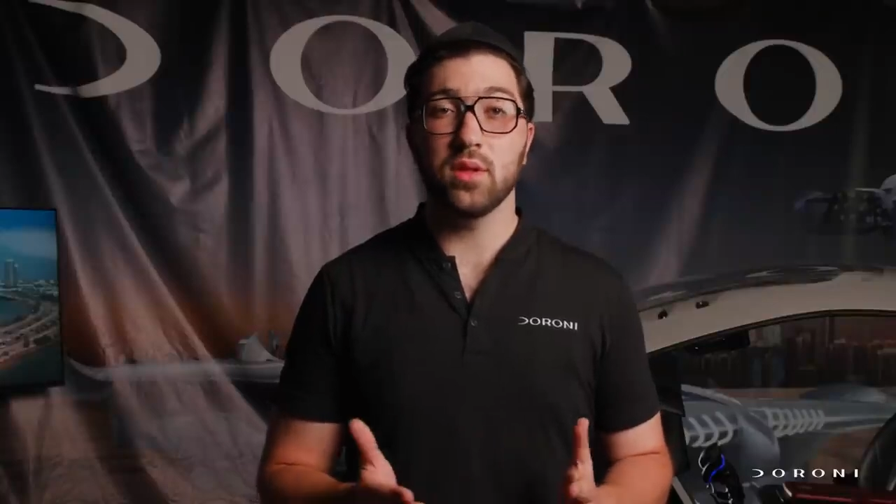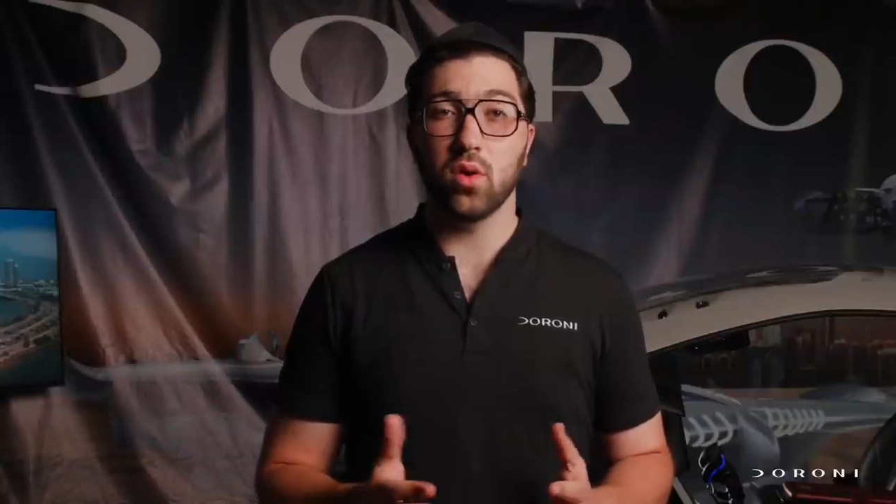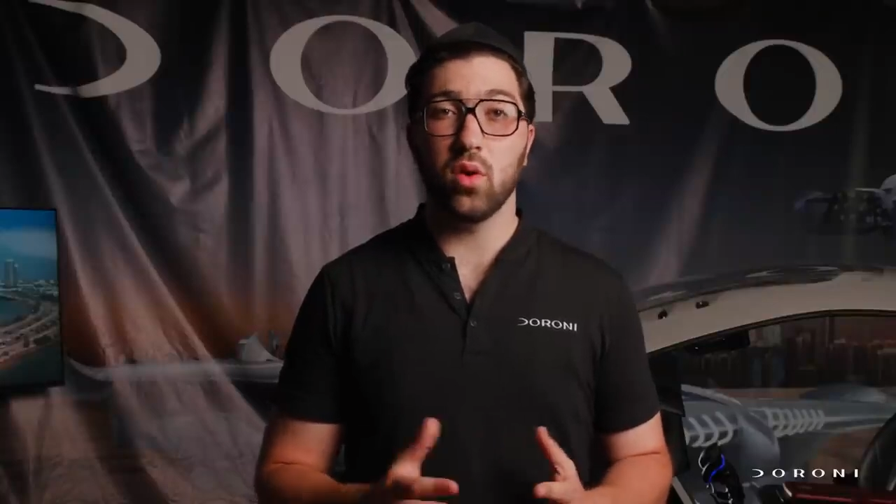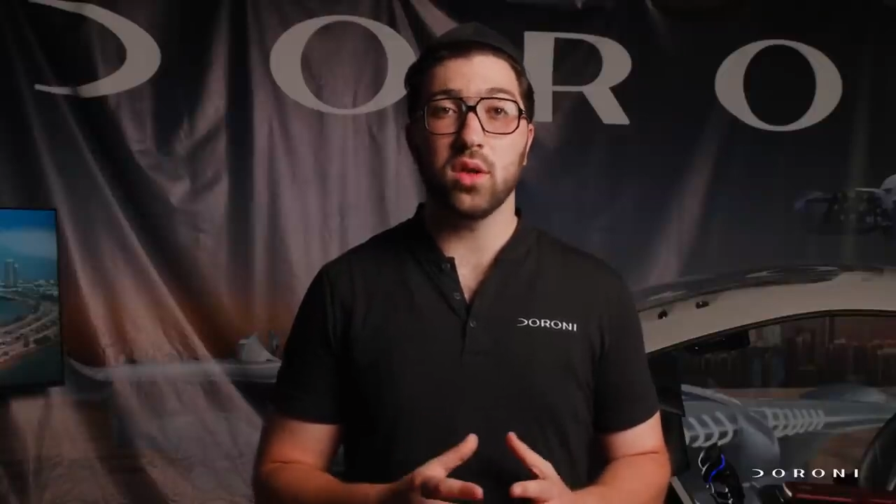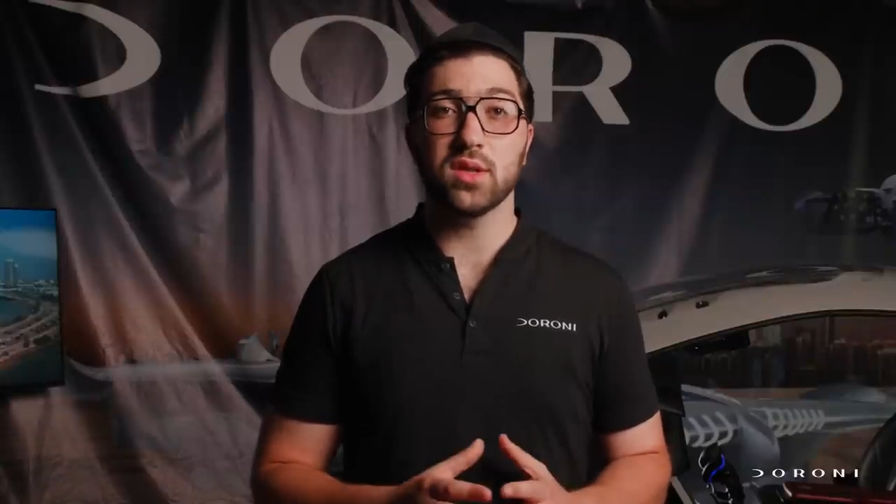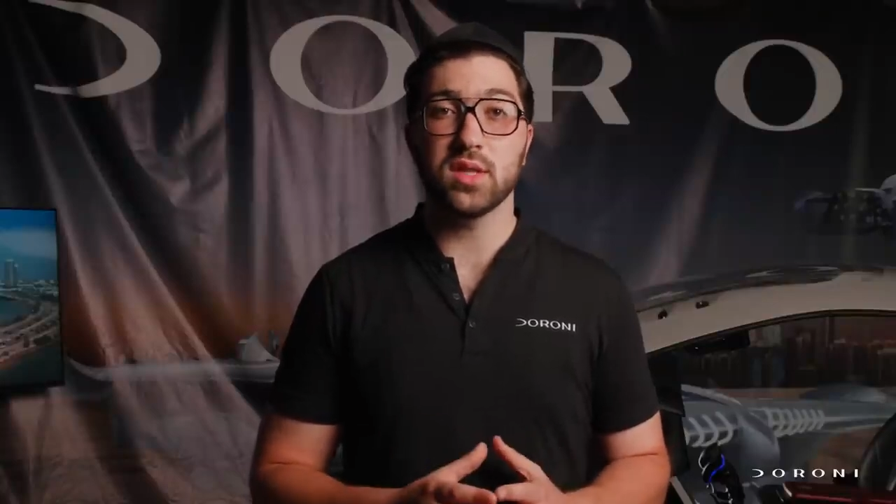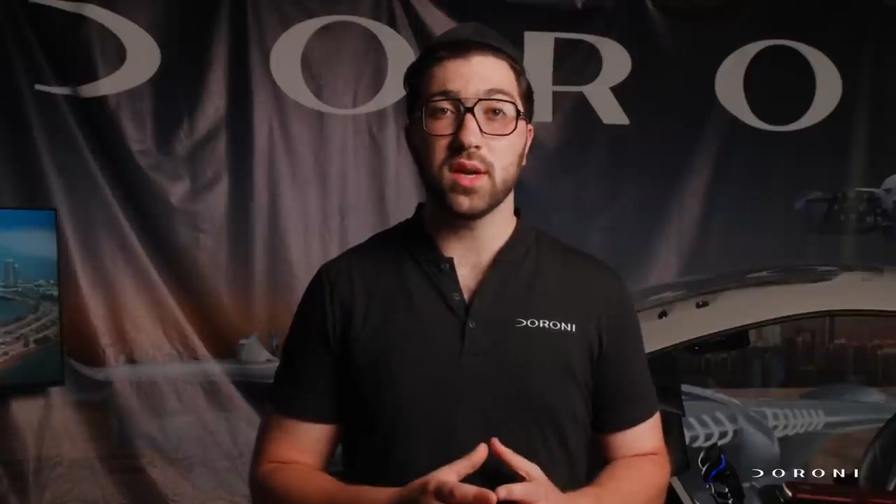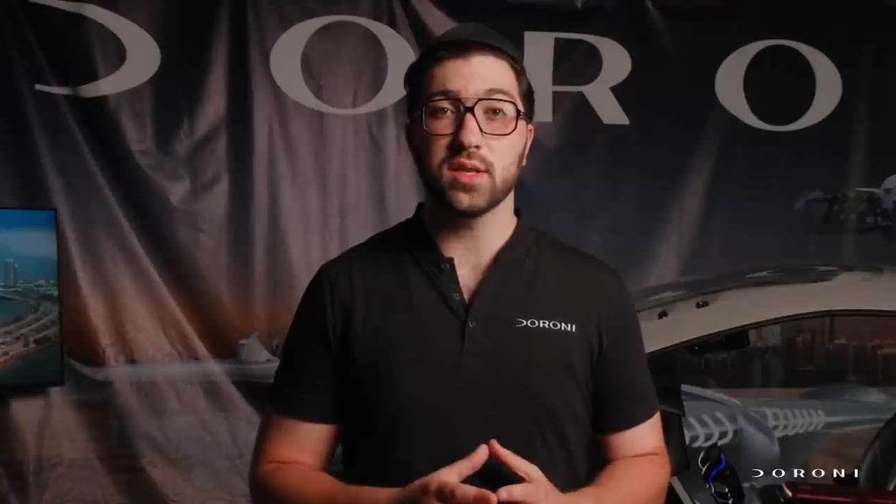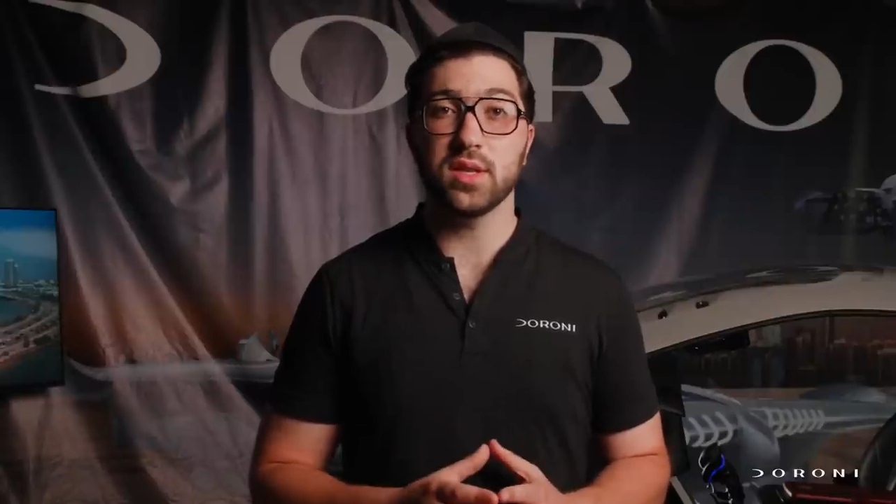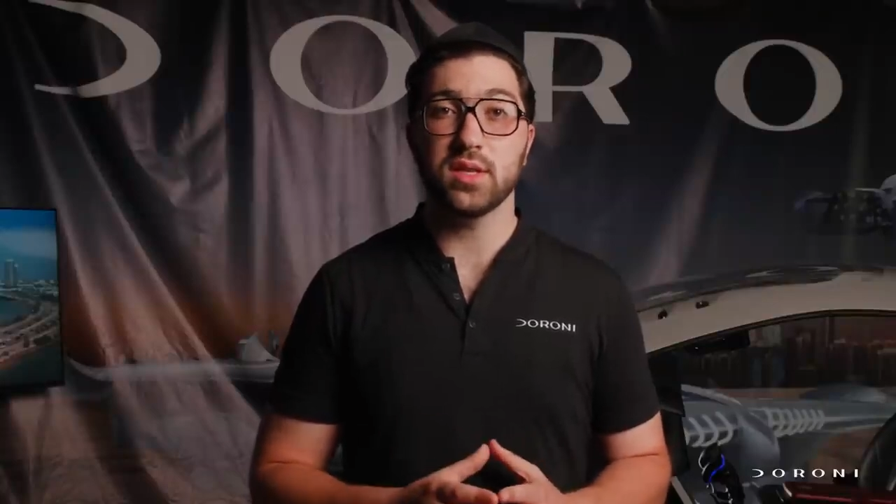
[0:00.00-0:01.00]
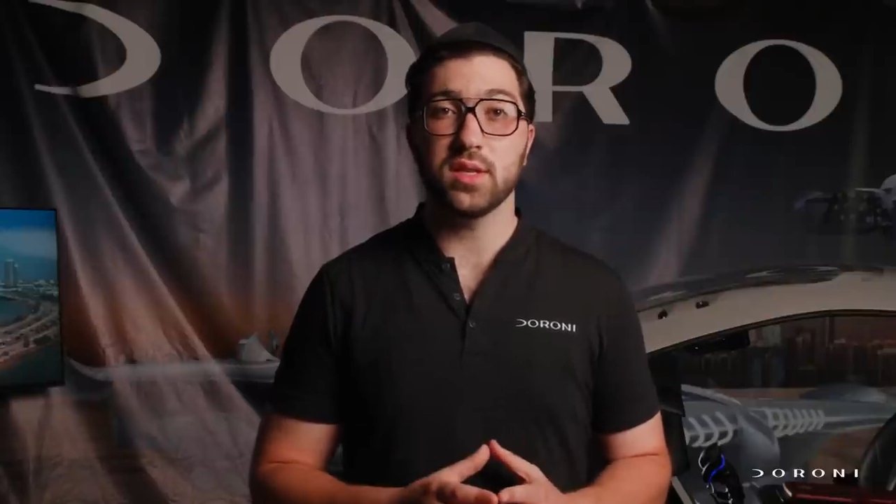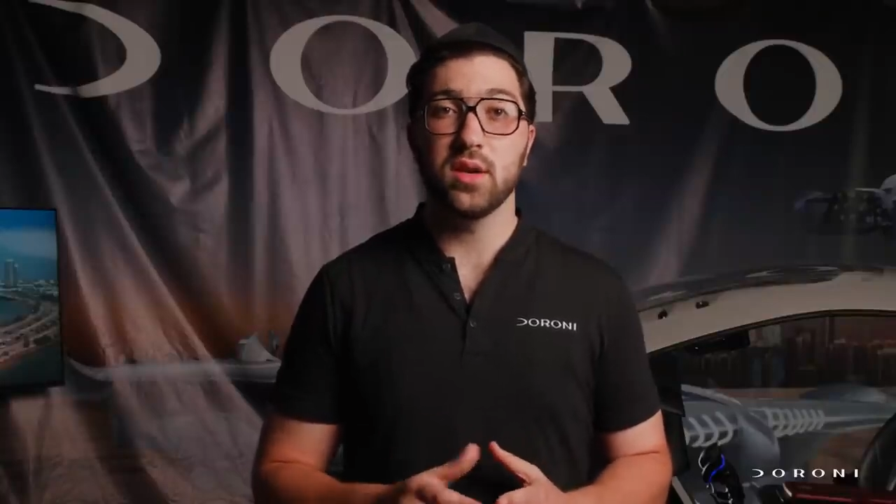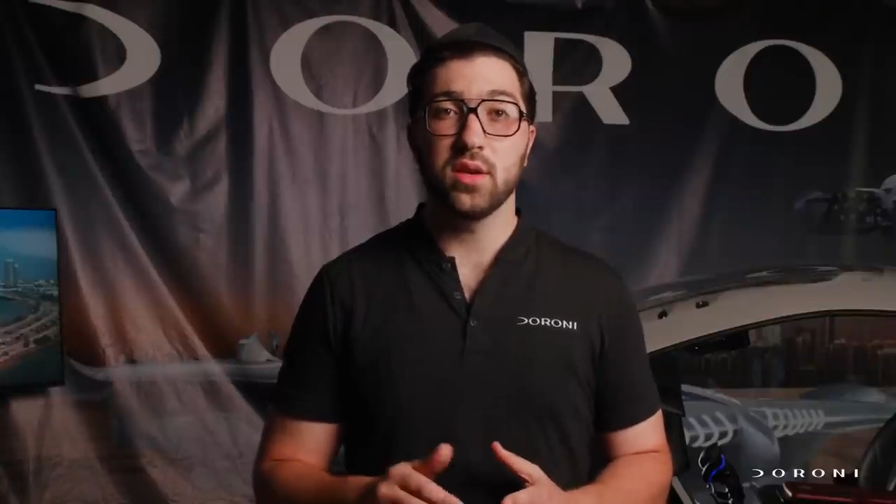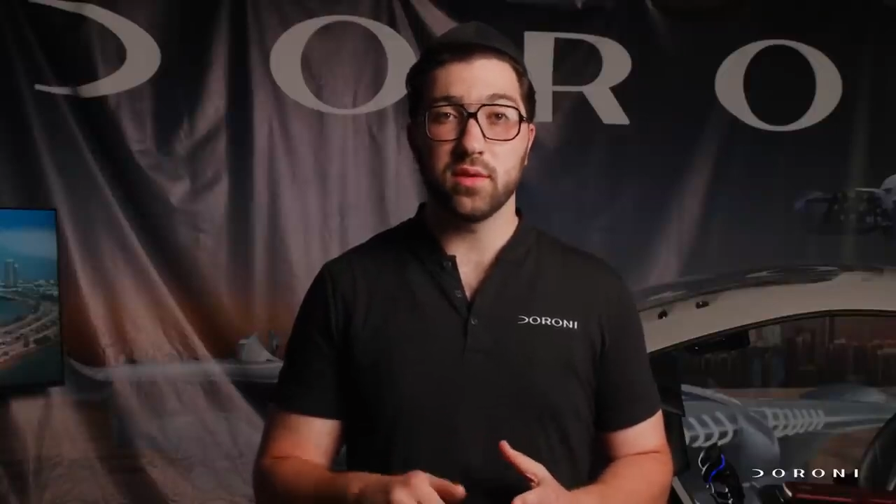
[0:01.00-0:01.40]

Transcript: to call us, text us.